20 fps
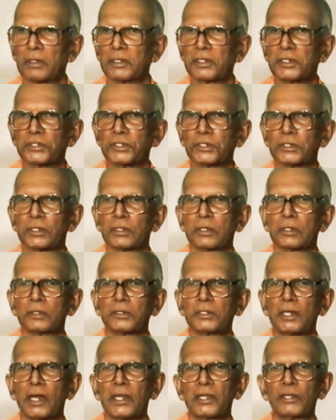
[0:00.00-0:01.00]
All these
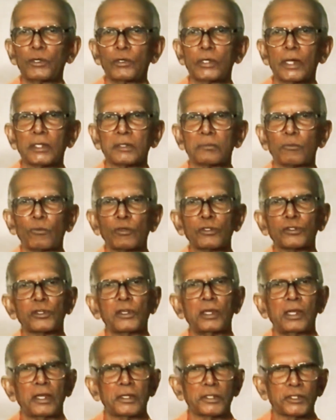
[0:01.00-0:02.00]
Jnana Yoga is
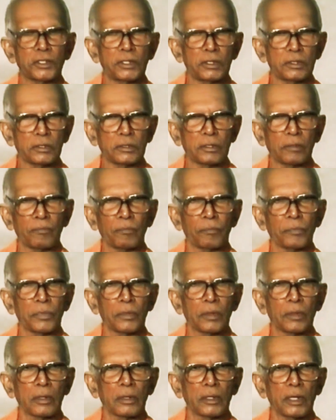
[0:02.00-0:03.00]
mostly lectures,
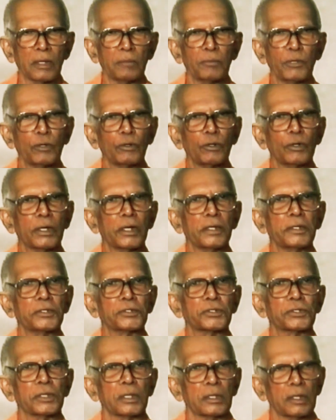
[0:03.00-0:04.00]
Karma Yoga
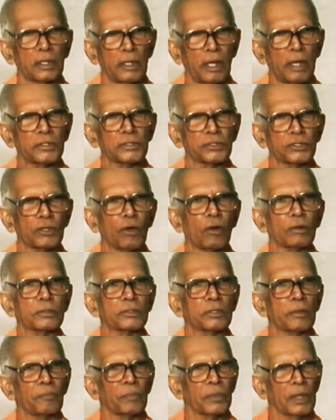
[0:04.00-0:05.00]
is class
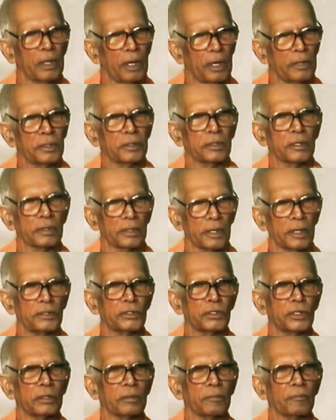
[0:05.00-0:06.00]
talks and
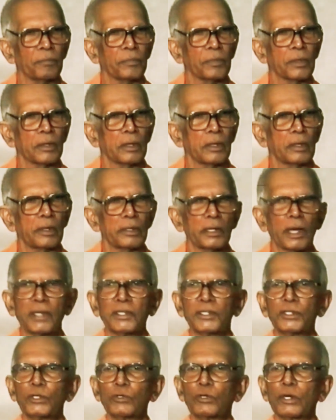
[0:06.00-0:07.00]
writing,
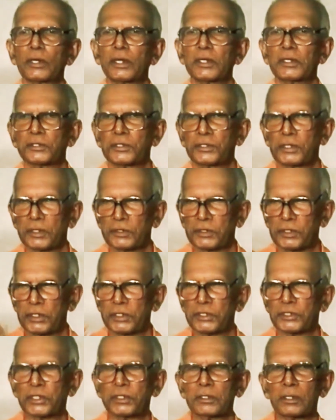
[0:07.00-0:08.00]
Raja Yoga is
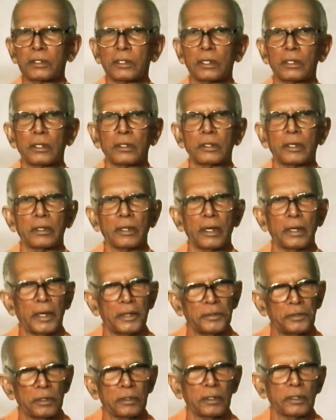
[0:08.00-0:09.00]
dictation,
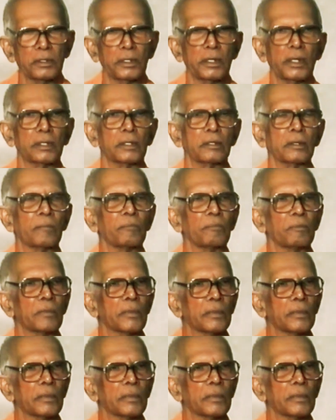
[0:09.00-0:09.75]
and taken